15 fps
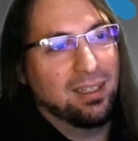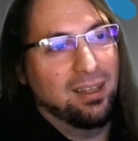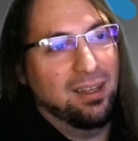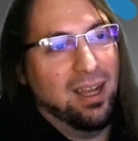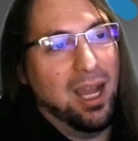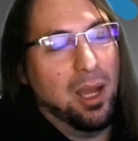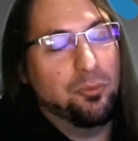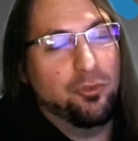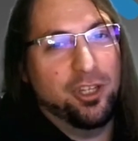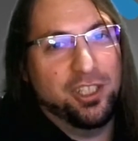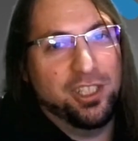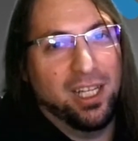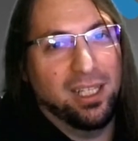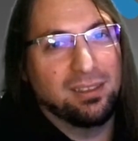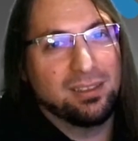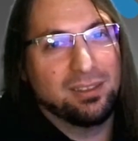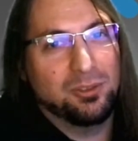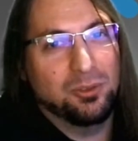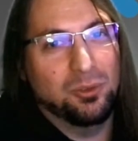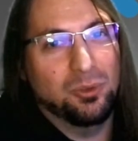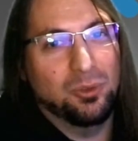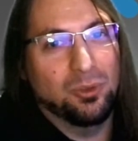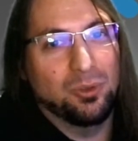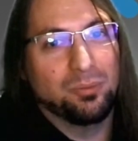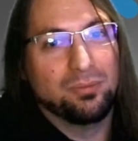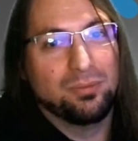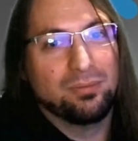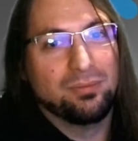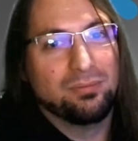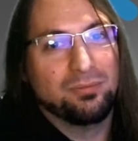I appreciate to
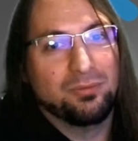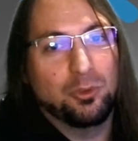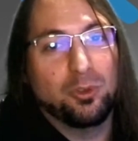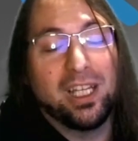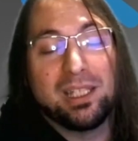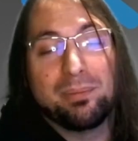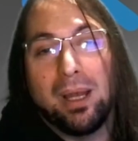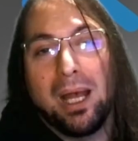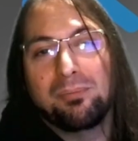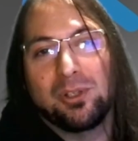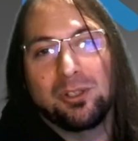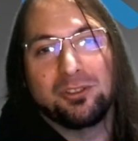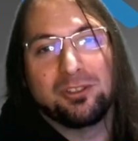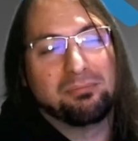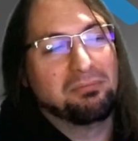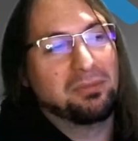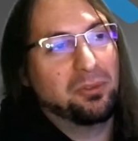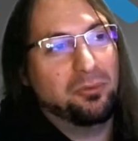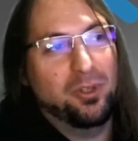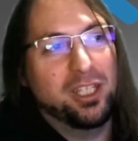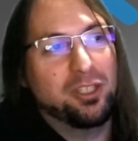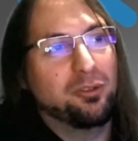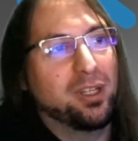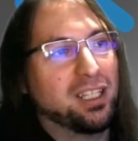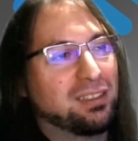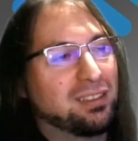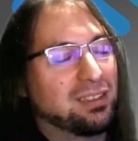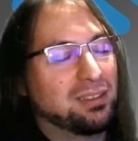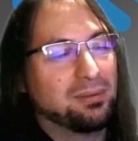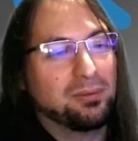get pampered. Free
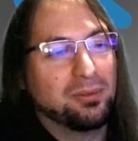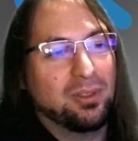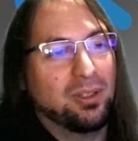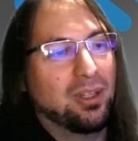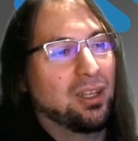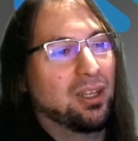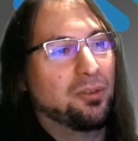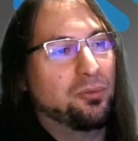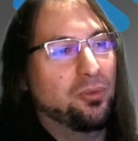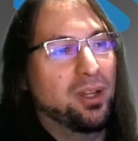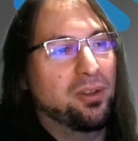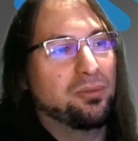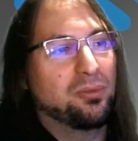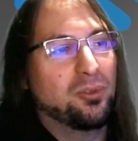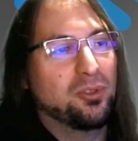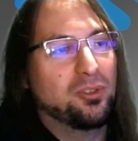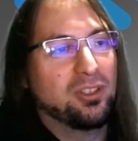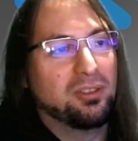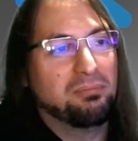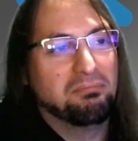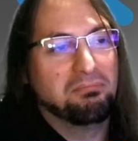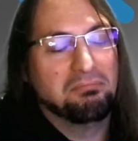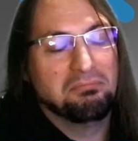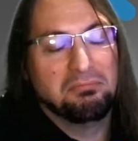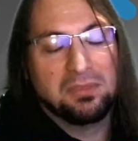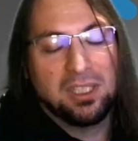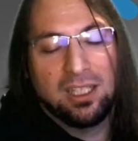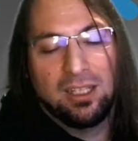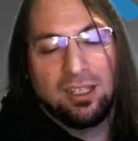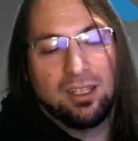drinks, free food,
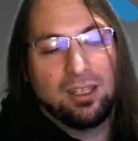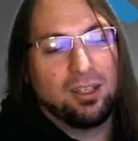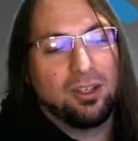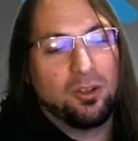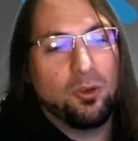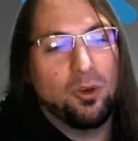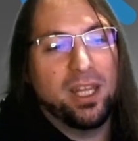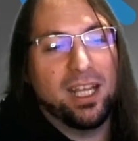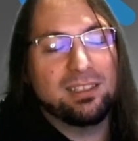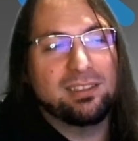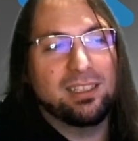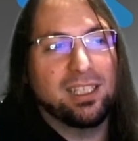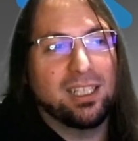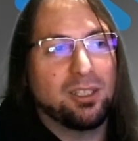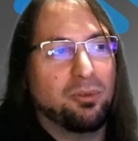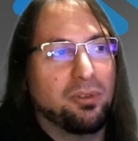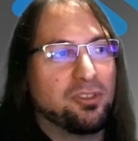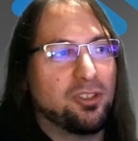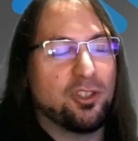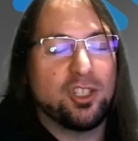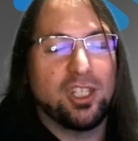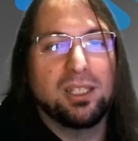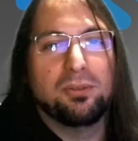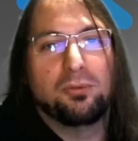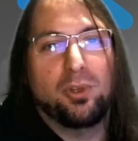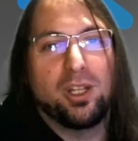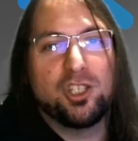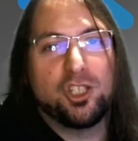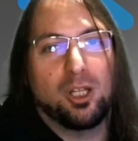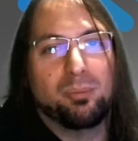connecting with such
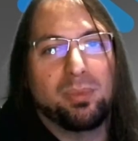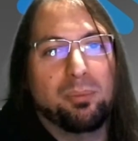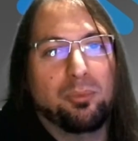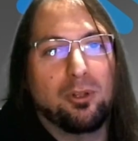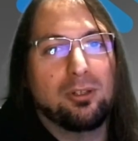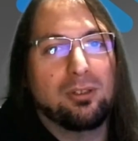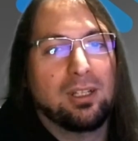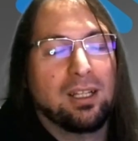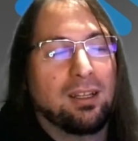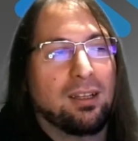influential people.